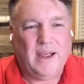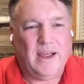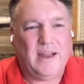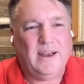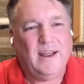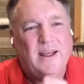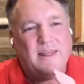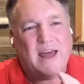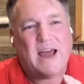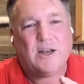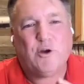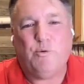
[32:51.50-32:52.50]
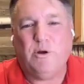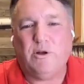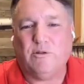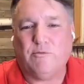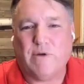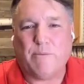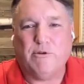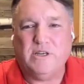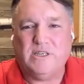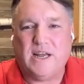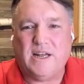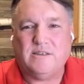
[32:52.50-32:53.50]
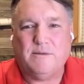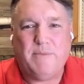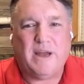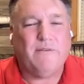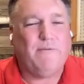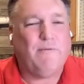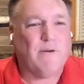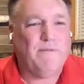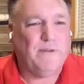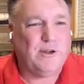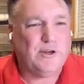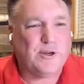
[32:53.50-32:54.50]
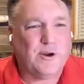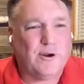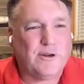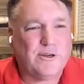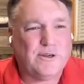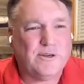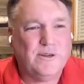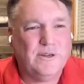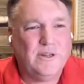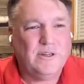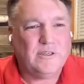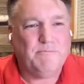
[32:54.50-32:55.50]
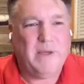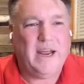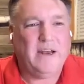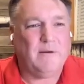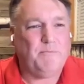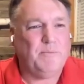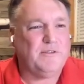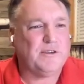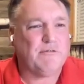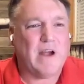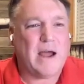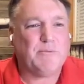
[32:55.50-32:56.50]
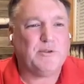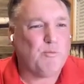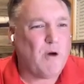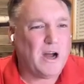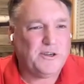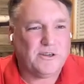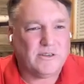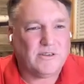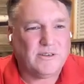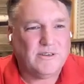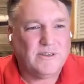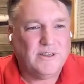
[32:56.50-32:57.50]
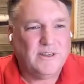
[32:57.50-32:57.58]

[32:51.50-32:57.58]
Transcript: And that quilt represents a metaphor for the church. It's made up of scrap swatches.